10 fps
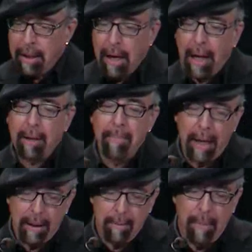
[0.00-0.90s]
I'll admit,
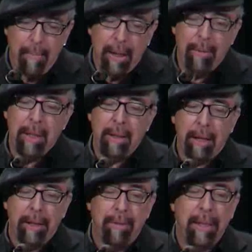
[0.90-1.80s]
maybe there was a
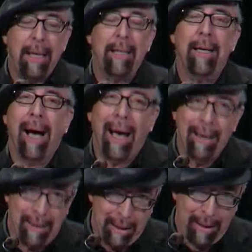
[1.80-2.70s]
touch of intended
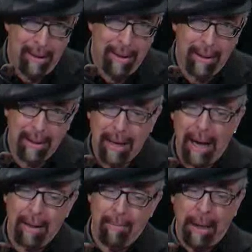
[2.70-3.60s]
irony in the
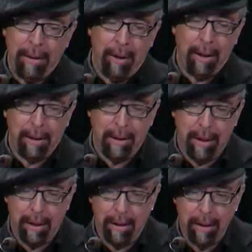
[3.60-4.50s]
title of my talk this year.